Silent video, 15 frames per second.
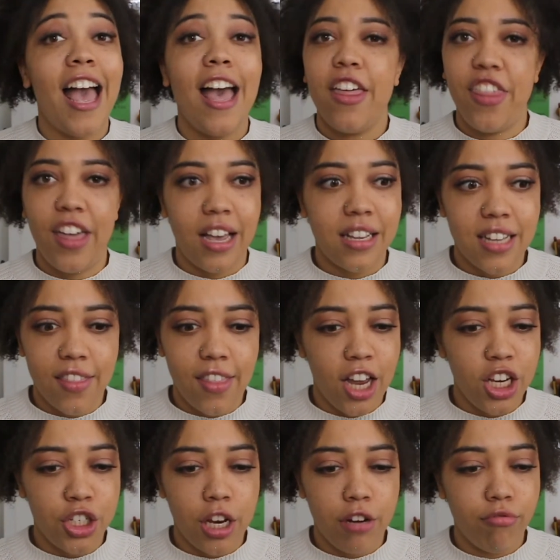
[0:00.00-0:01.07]
things like that
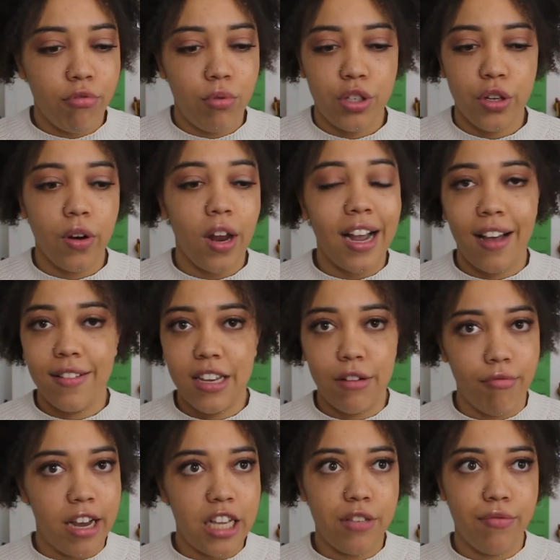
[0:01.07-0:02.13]
in general, so like I said,
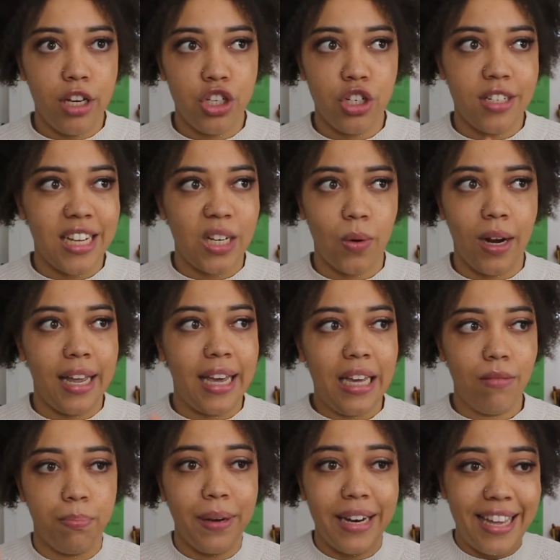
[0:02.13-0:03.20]
race, religion,
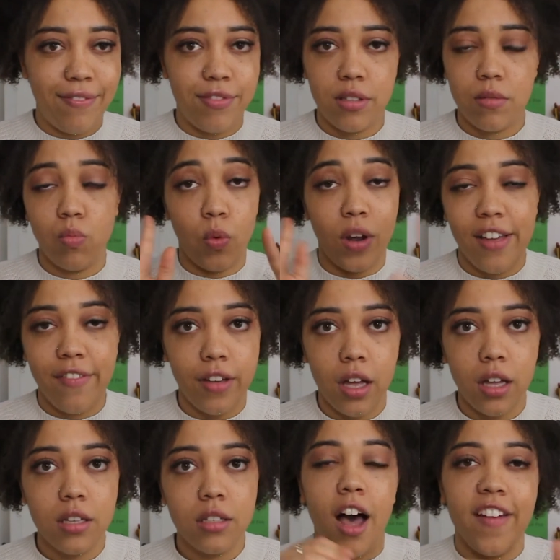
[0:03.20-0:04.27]
sexuality, beliefs,
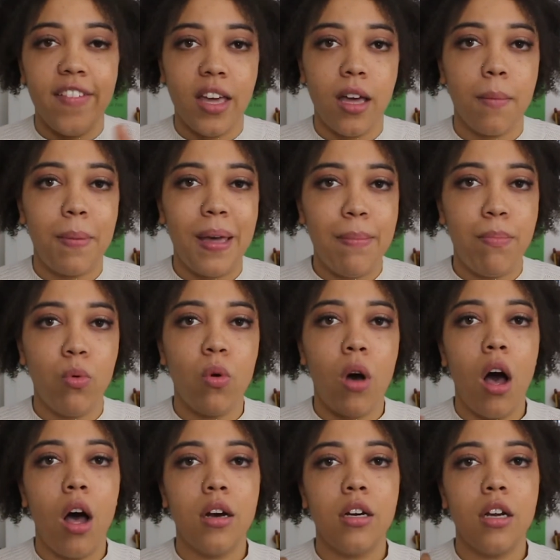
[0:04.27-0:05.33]
whatever, I think people
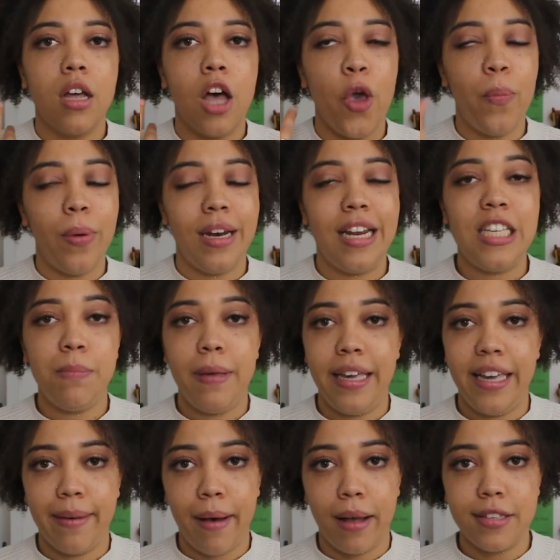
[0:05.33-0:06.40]
aren't openly
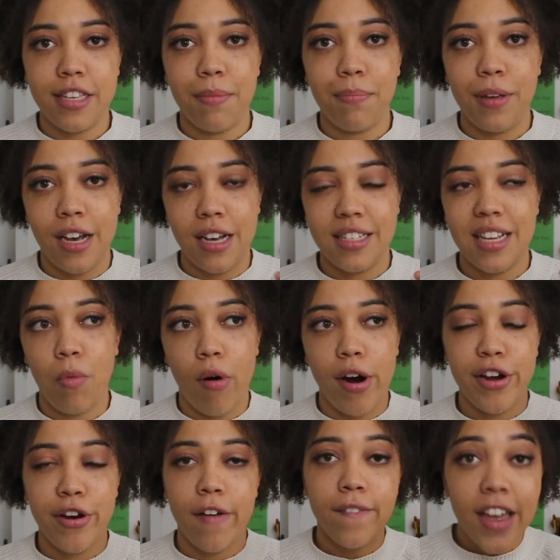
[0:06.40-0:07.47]
speaking about it because they're
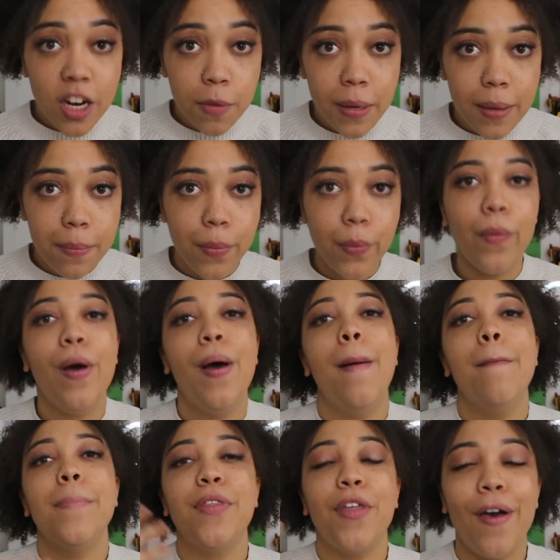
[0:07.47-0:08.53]
worried to offend people,
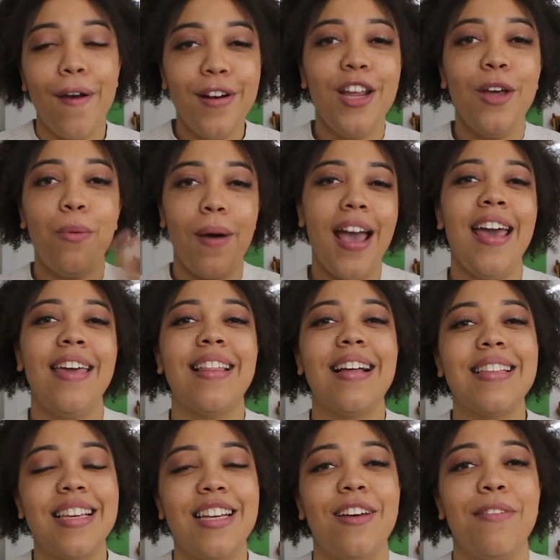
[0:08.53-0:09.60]
but the only way
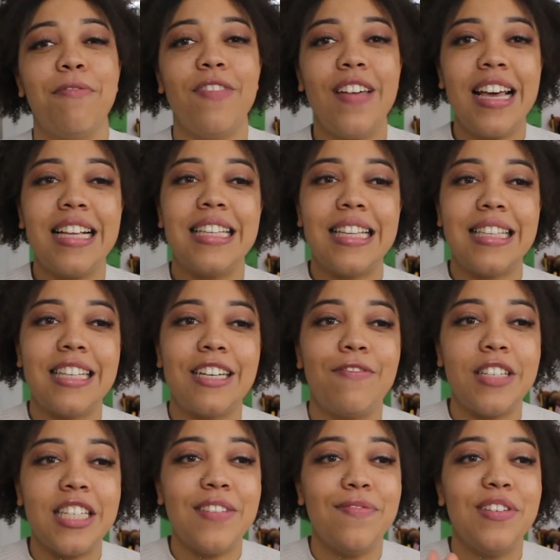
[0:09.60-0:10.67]
that's gonna fix itself
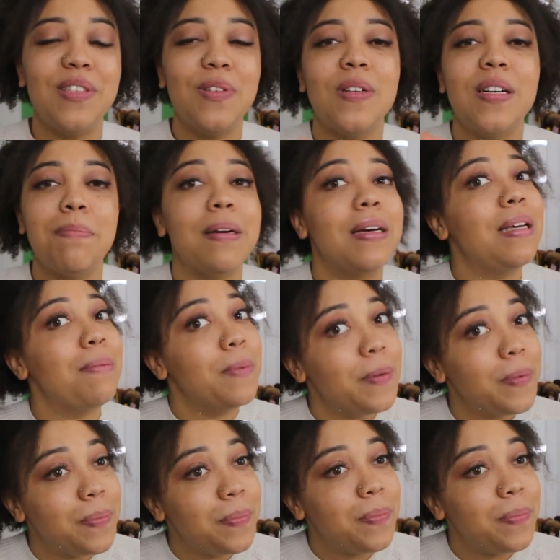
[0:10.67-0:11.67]
is if you talk about it more.